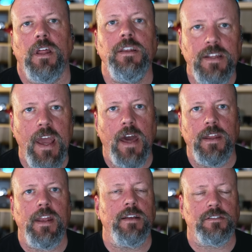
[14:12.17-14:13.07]
and yet
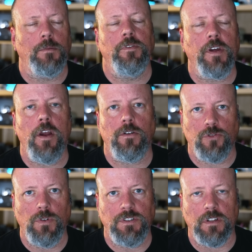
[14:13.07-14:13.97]
it has some of the
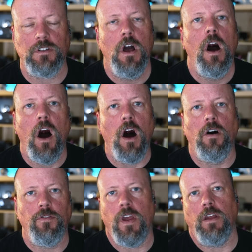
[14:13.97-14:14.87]
characteristics
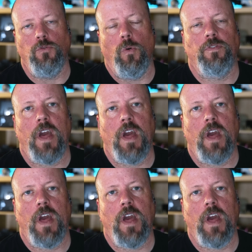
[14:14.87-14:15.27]
of a dwarf